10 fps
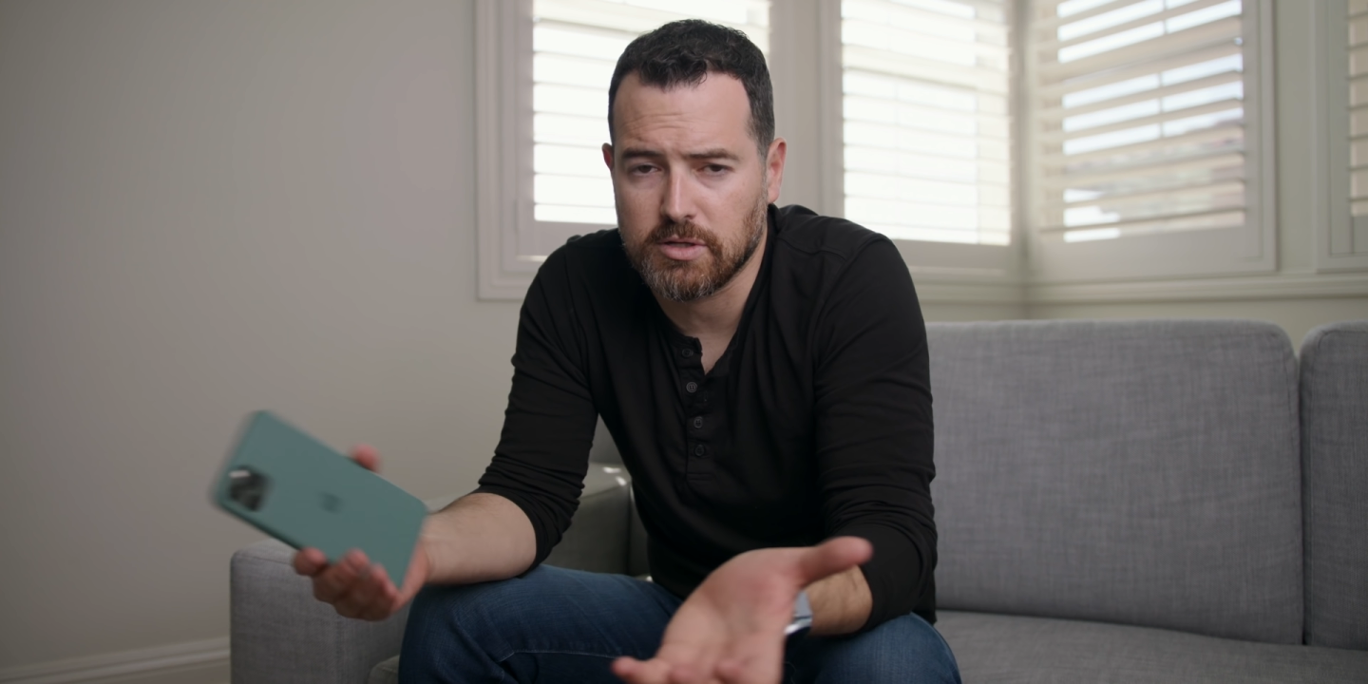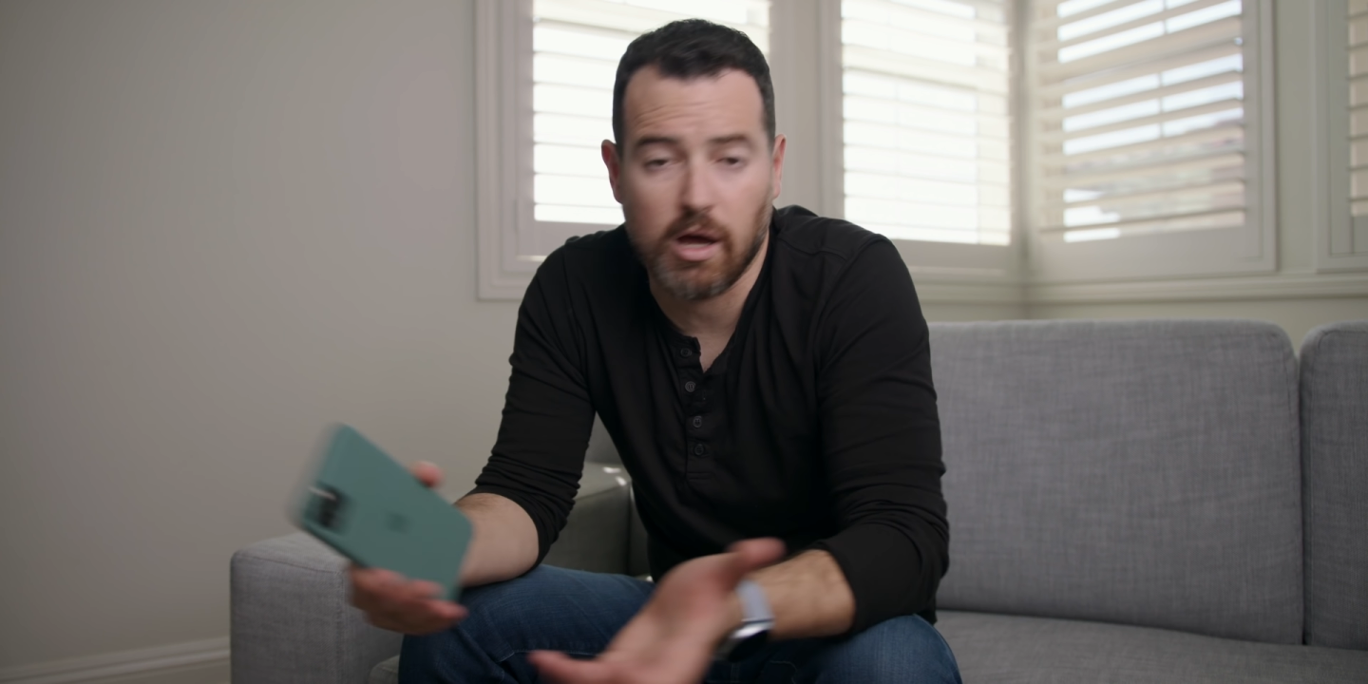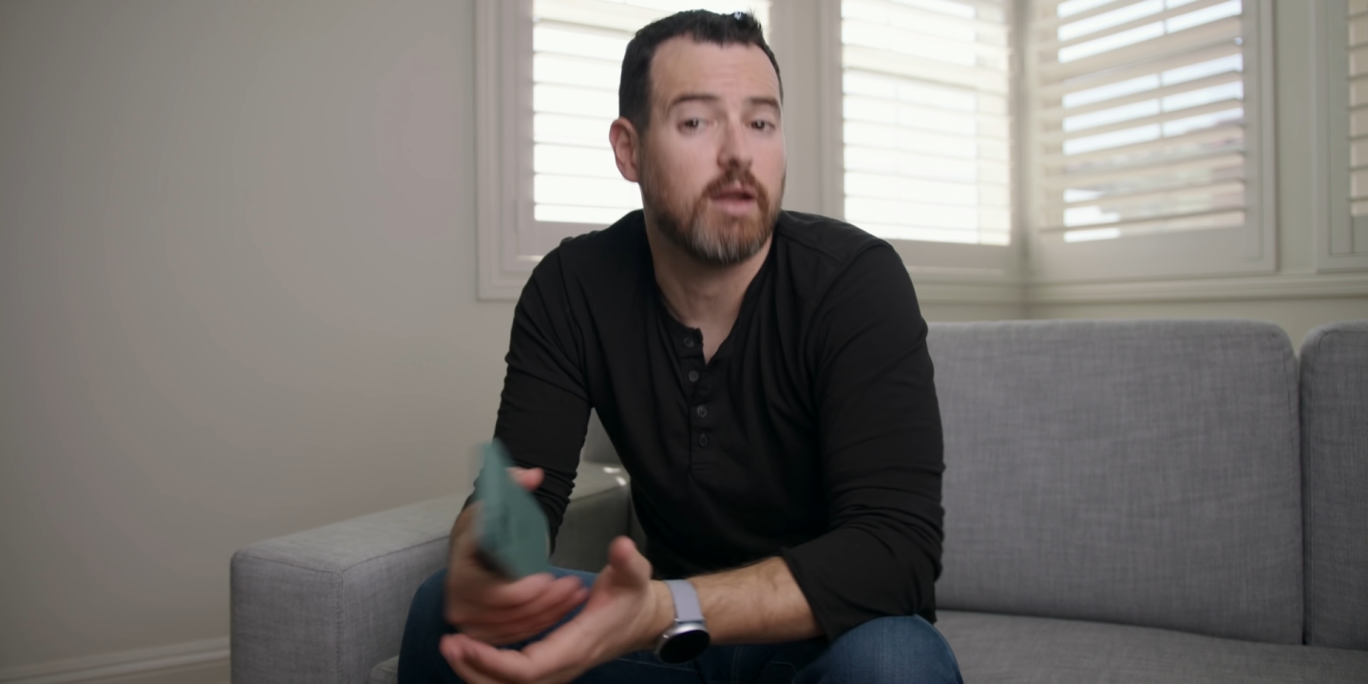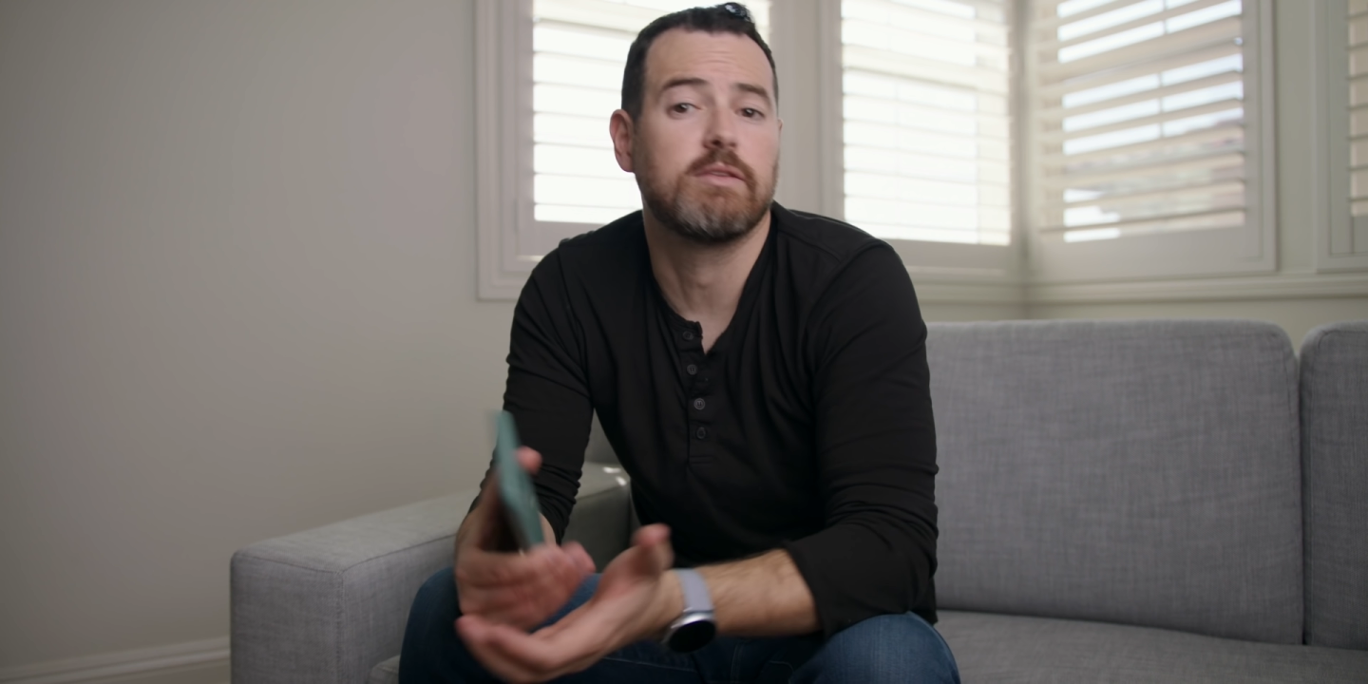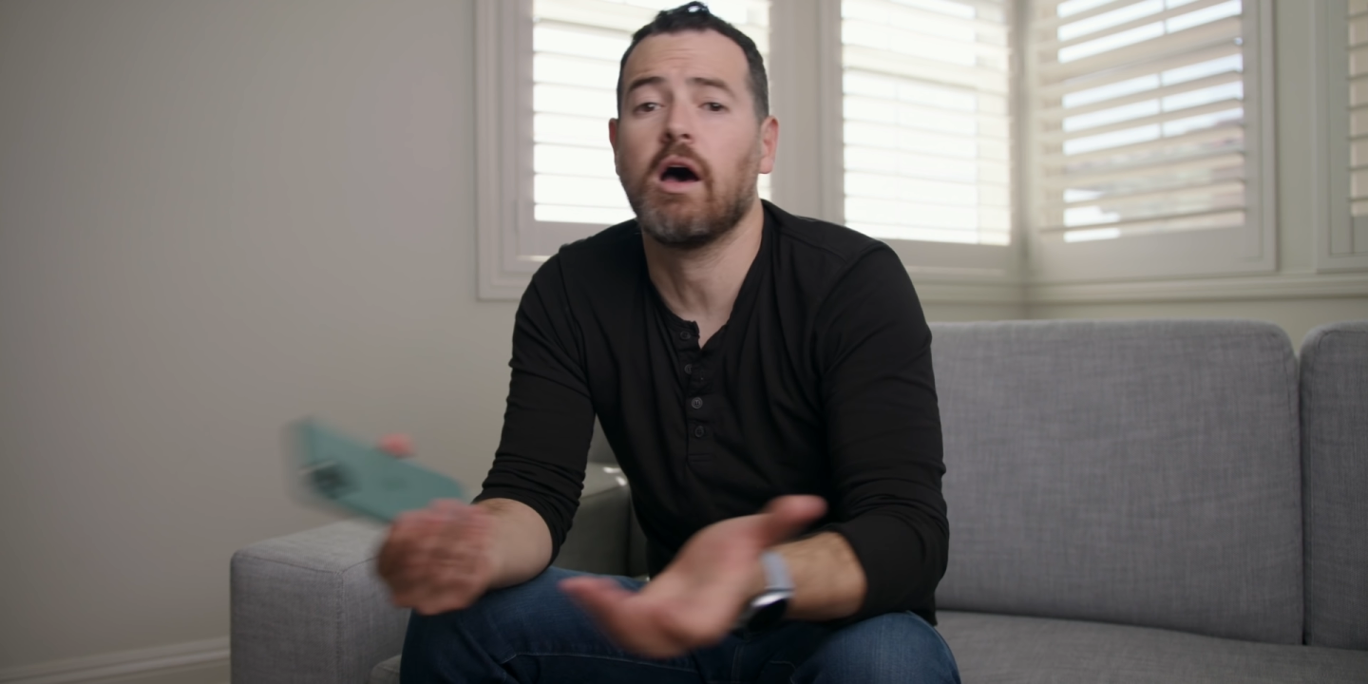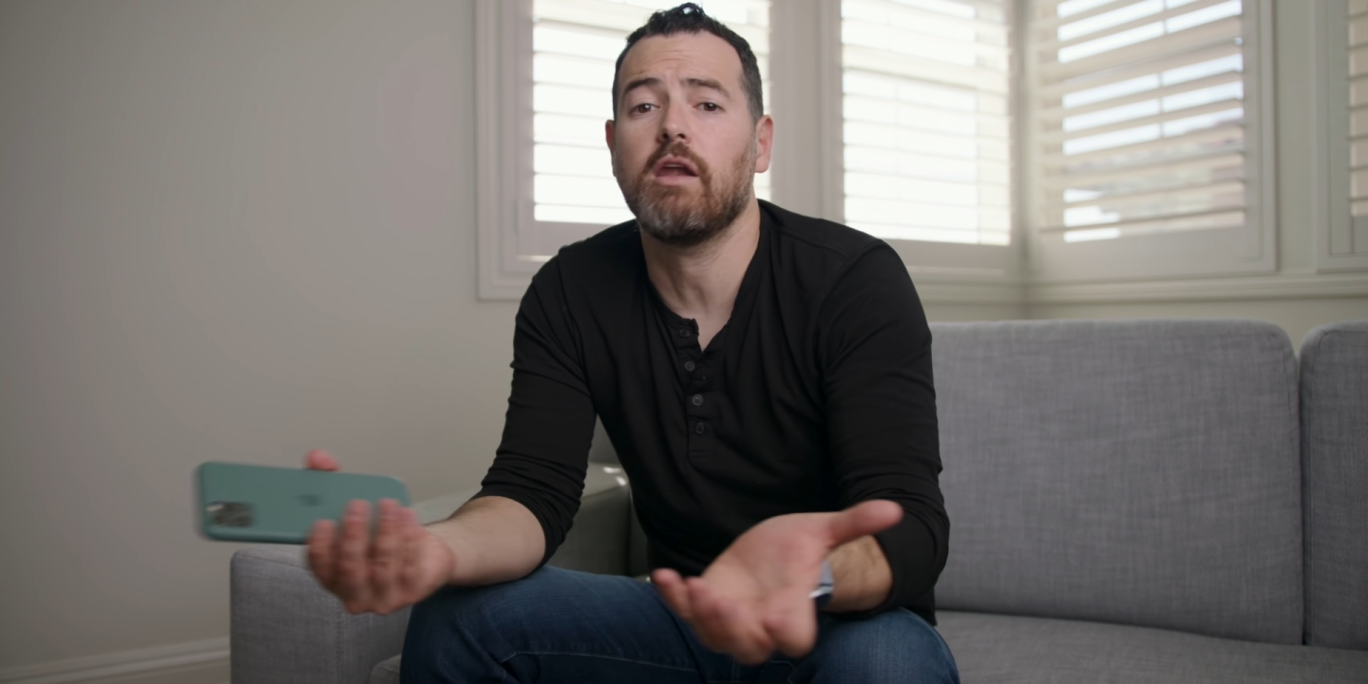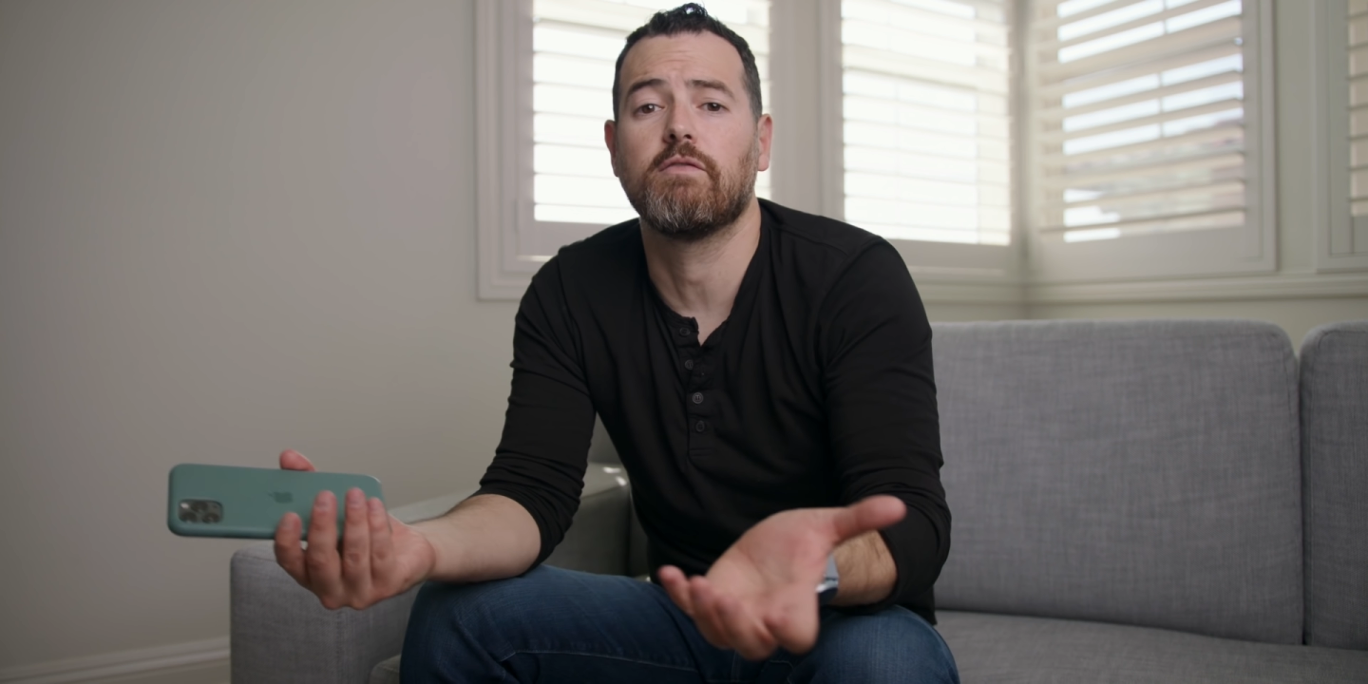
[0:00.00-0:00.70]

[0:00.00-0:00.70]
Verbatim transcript: on a ton